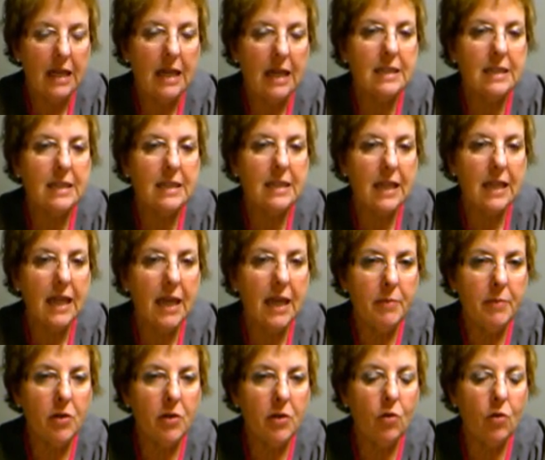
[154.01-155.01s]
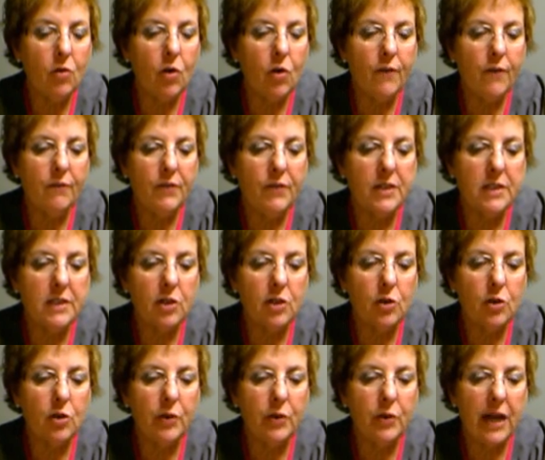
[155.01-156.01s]
is a chemical or
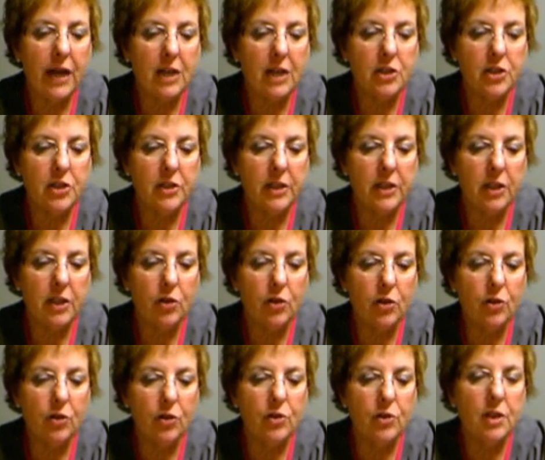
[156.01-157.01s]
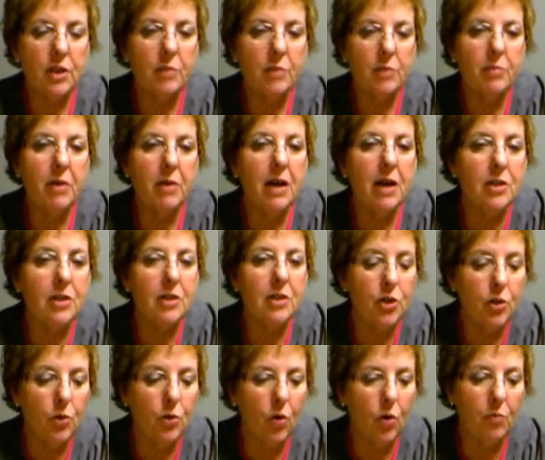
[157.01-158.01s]
physical reaction that occurs among
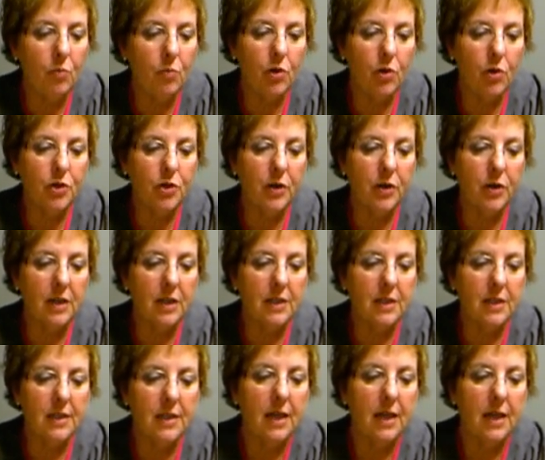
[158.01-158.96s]
two or more drugs